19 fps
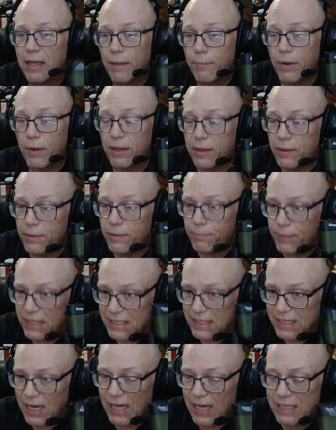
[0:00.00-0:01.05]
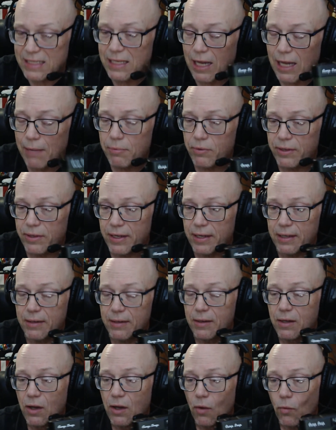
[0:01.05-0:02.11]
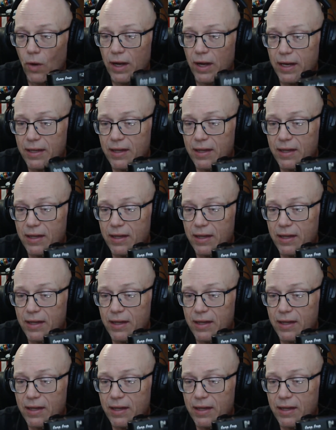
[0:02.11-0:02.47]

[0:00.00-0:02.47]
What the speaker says: But besides doubling, what it